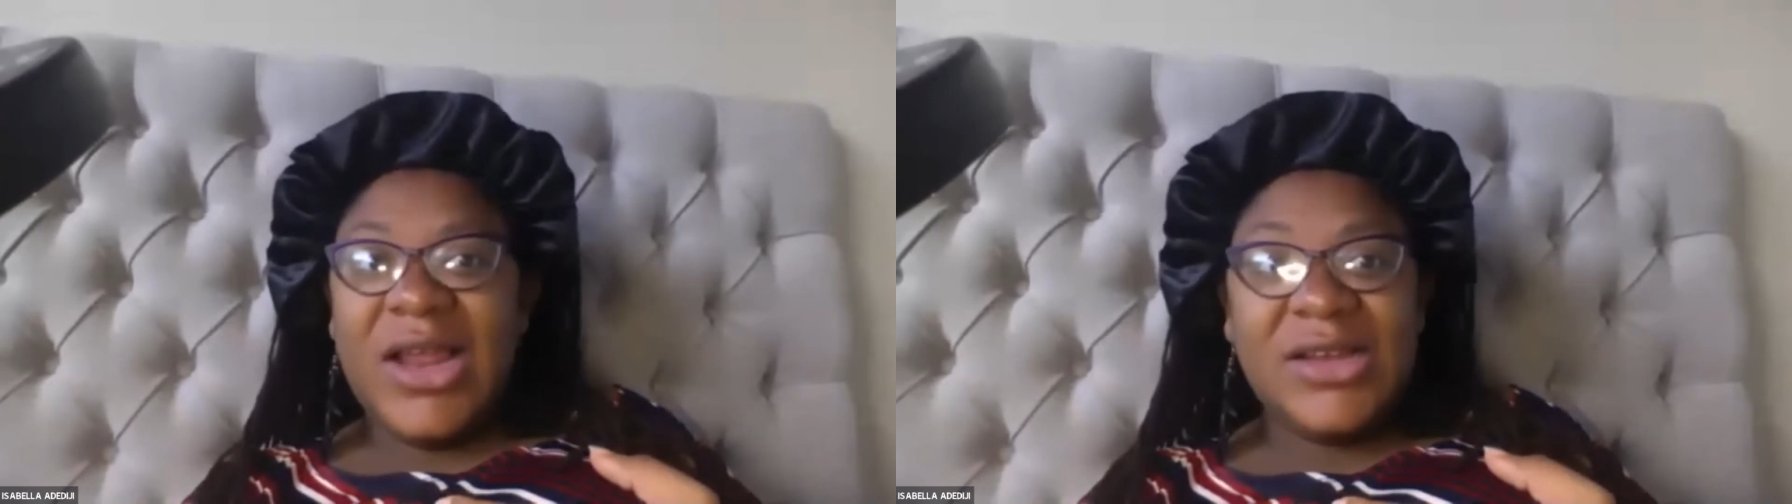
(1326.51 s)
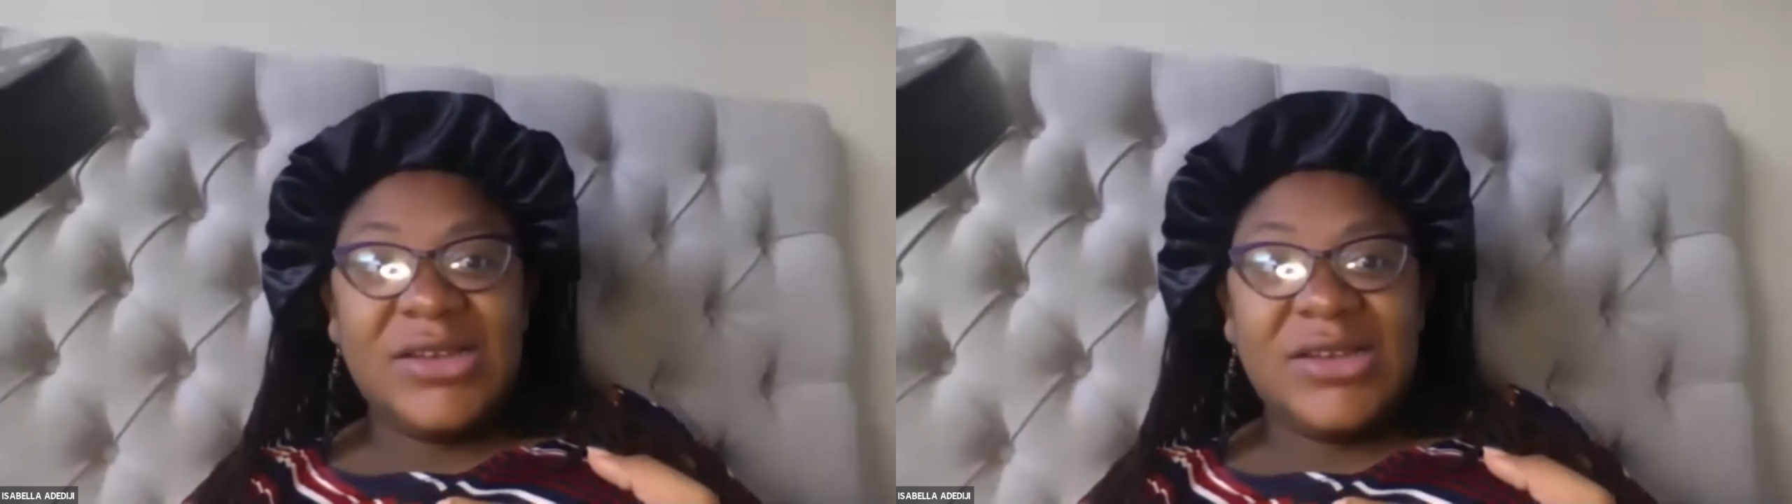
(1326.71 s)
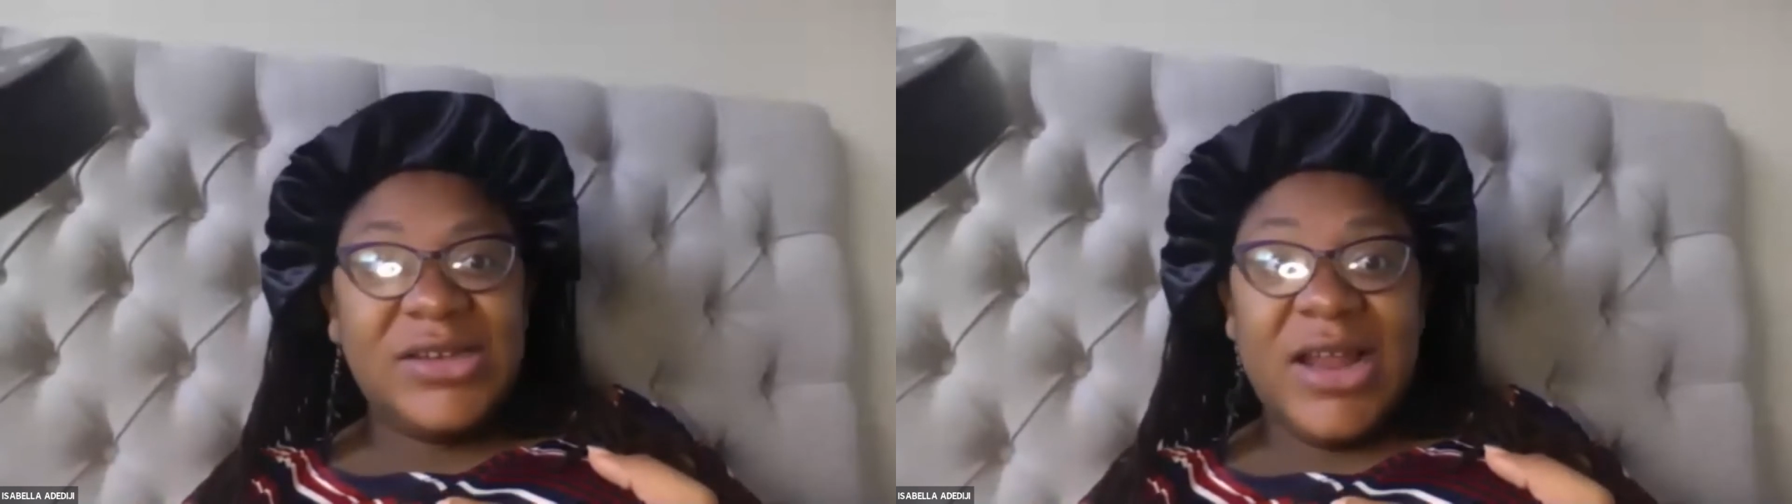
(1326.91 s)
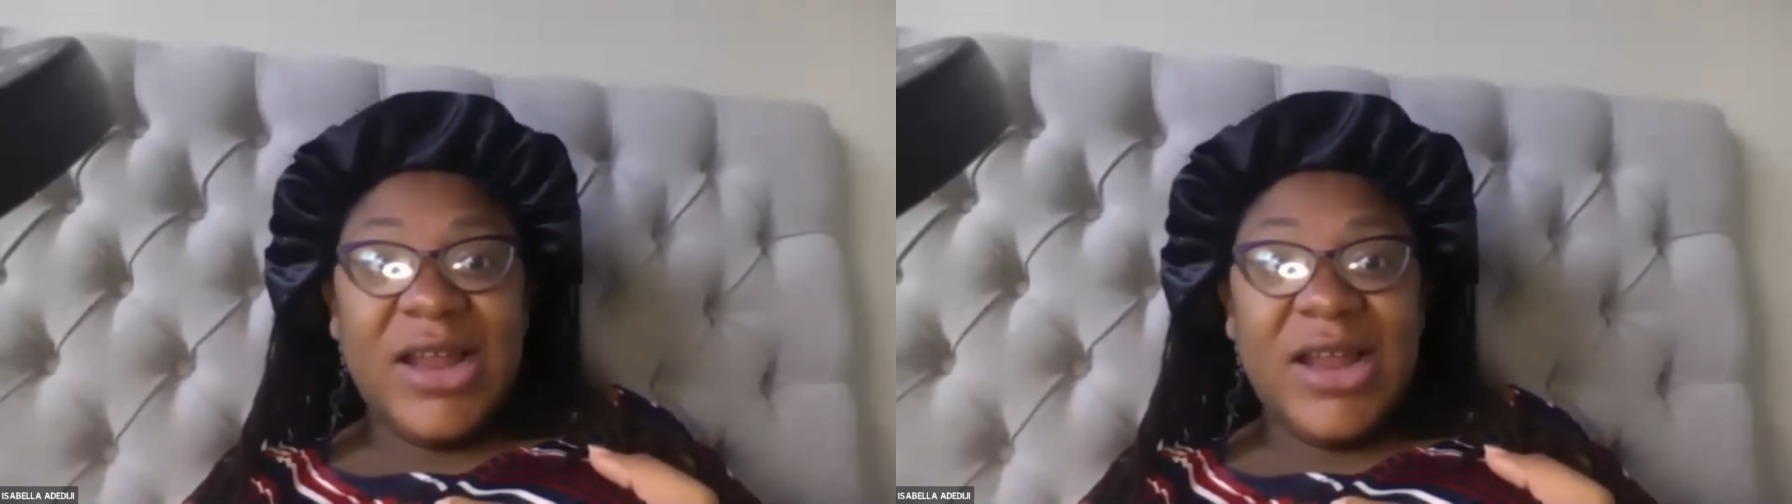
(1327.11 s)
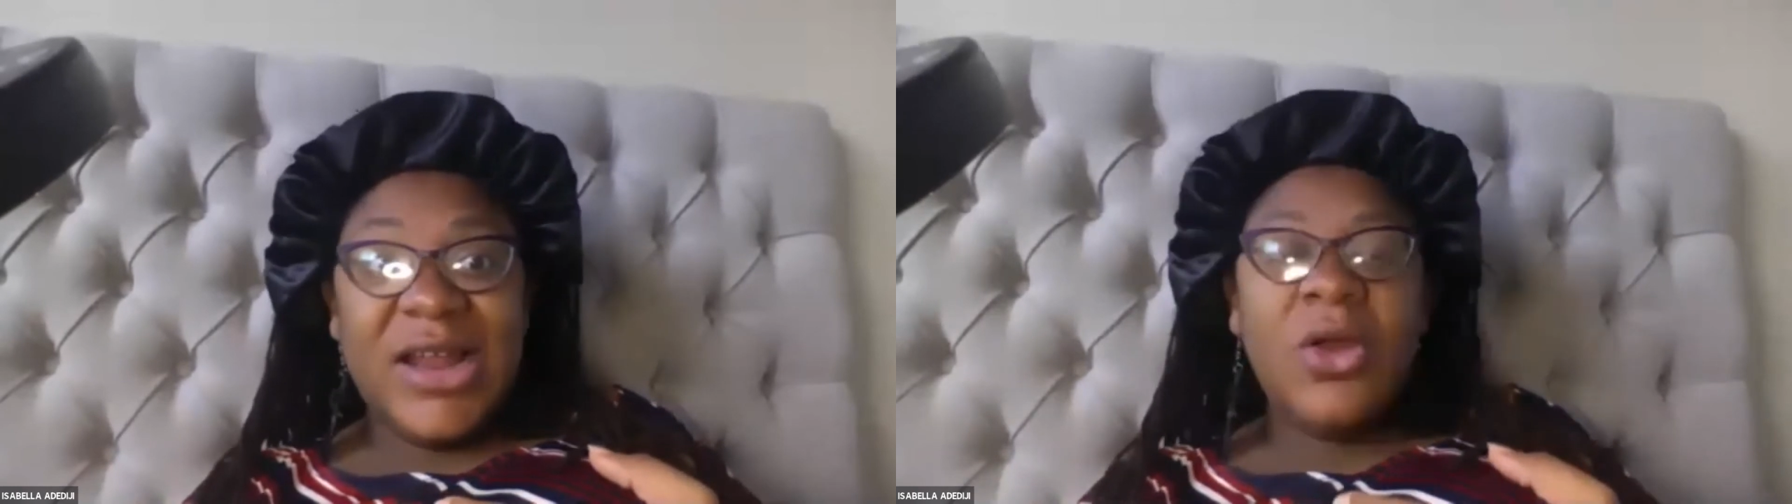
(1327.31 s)
college
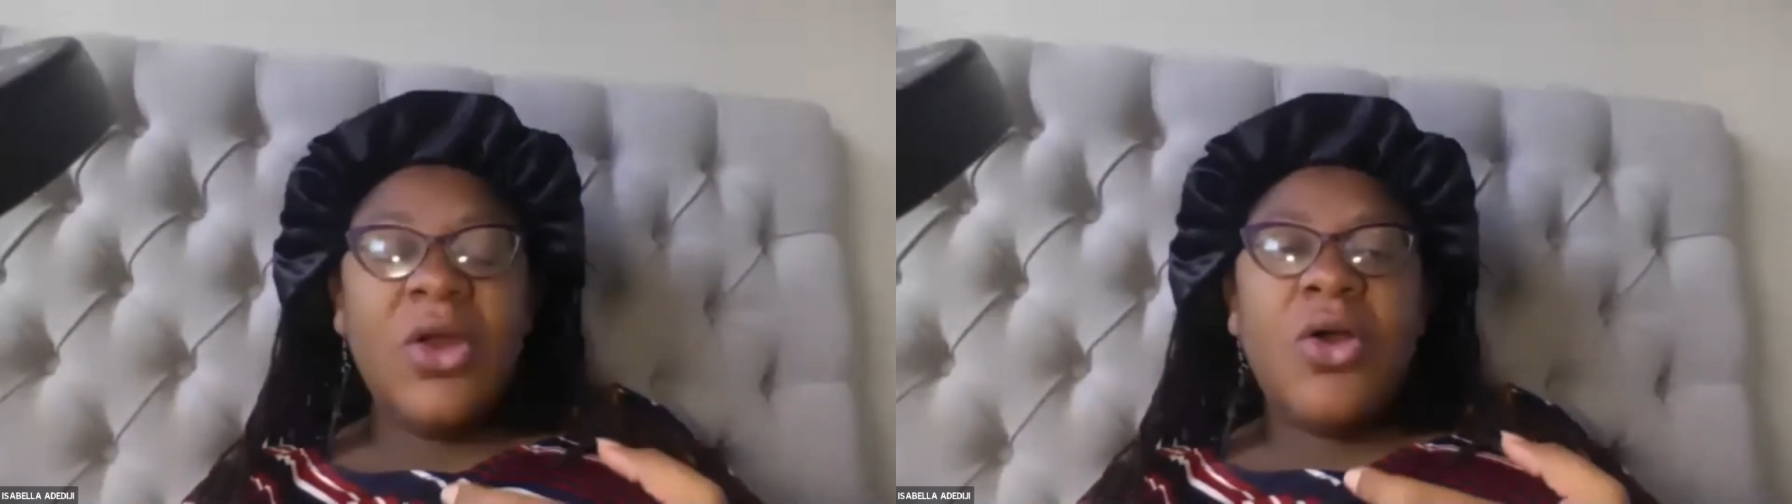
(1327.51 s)
level,